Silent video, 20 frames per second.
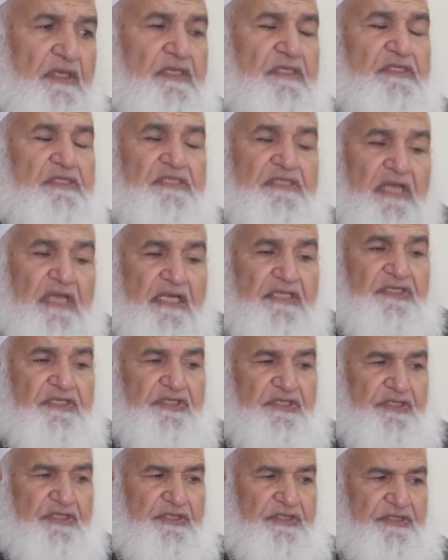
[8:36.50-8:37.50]

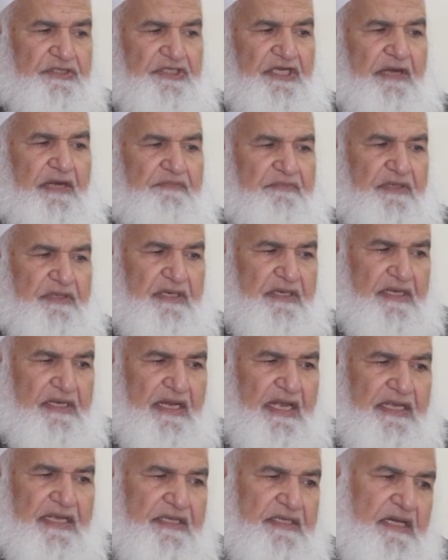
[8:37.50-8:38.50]
such chapter
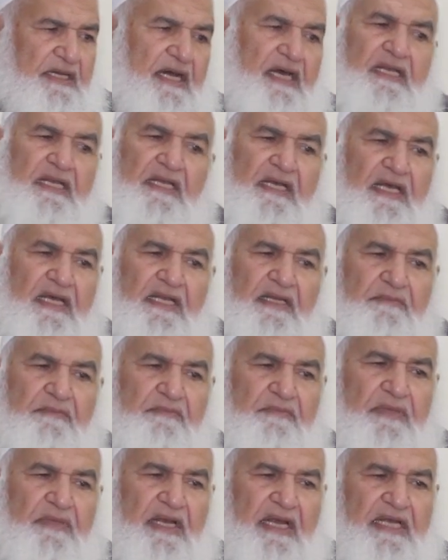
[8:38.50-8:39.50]
like
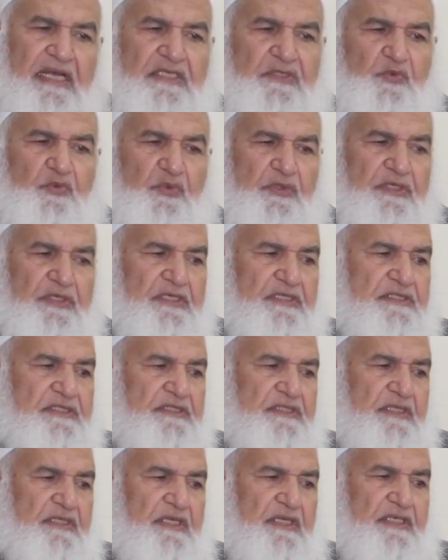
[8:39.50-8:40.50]
Al-Qalam has
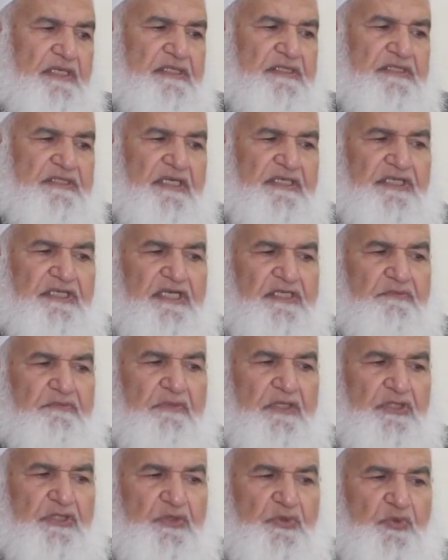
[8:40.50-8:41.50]
words such as
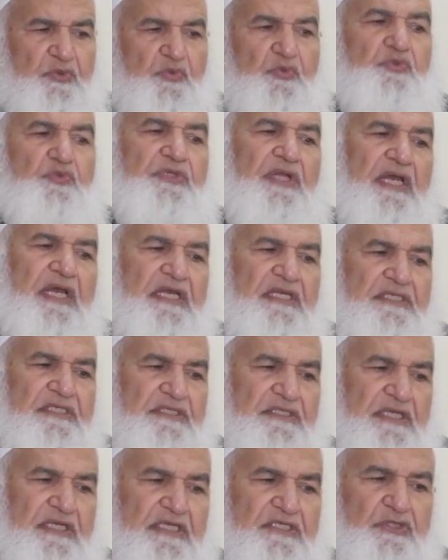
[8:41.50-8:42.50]
Majnoon and
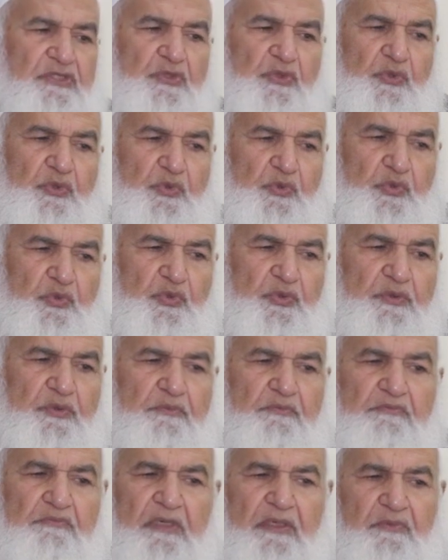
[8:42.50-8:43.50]

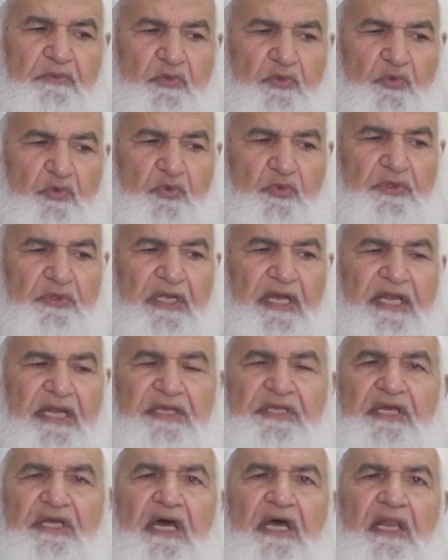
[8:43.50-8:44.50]
Yasturun, Mamnoon,
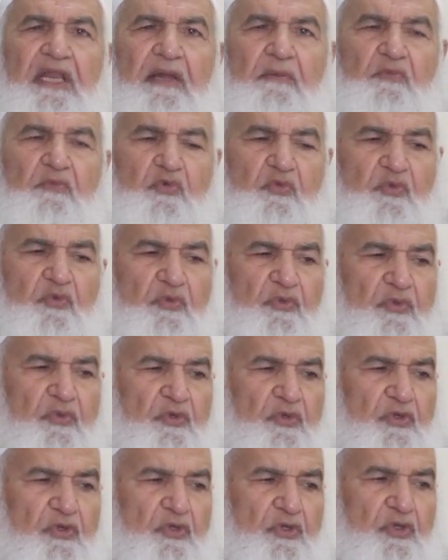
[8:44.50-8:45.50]
and Ya'lamoon.
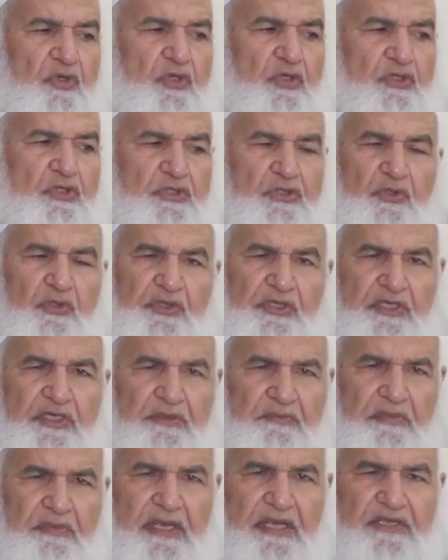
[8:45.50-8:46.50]
So
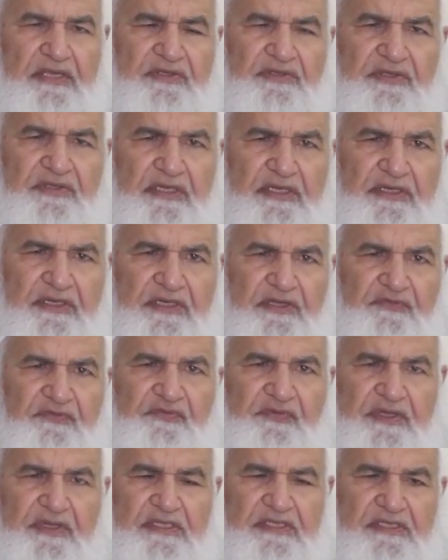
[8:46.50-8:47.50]
he makes a
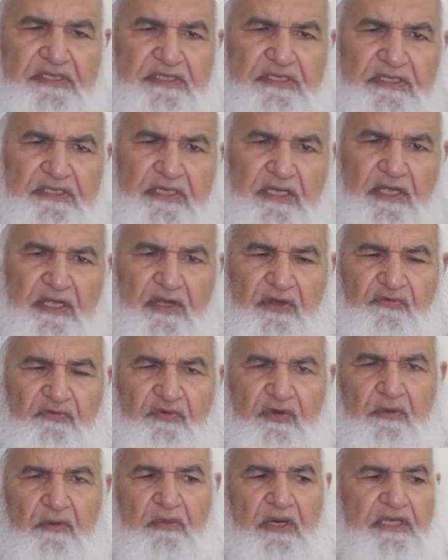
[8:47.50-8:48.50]
difference
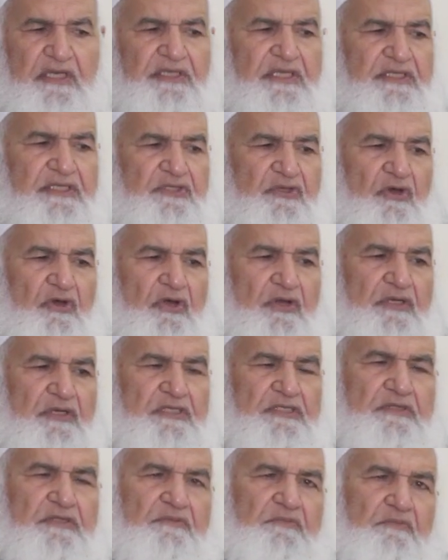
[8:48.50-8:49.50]
from other
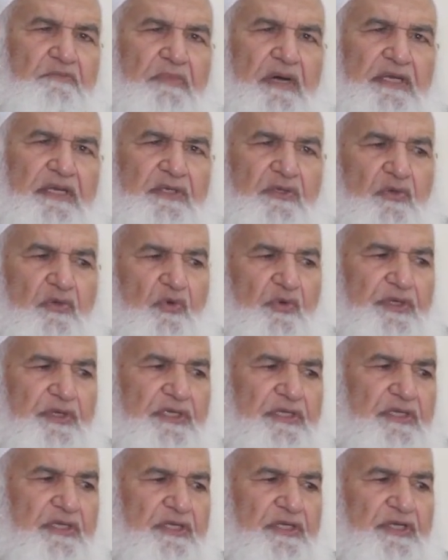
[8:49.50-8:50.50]
scholars by
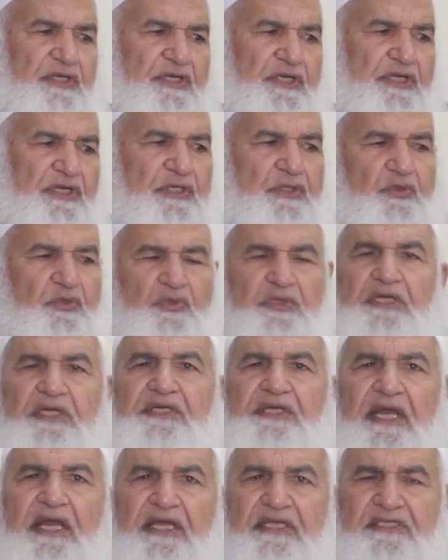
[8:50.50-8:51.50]
going into the
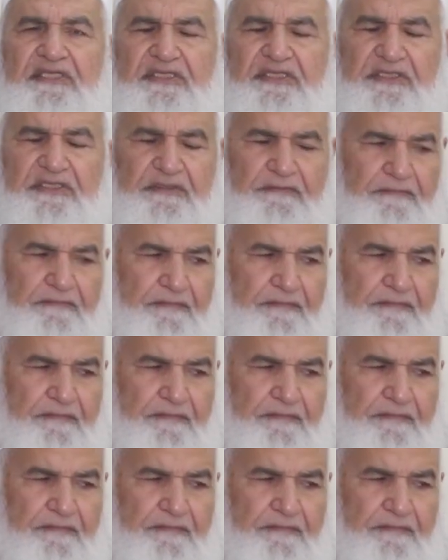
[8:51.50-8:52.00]
text.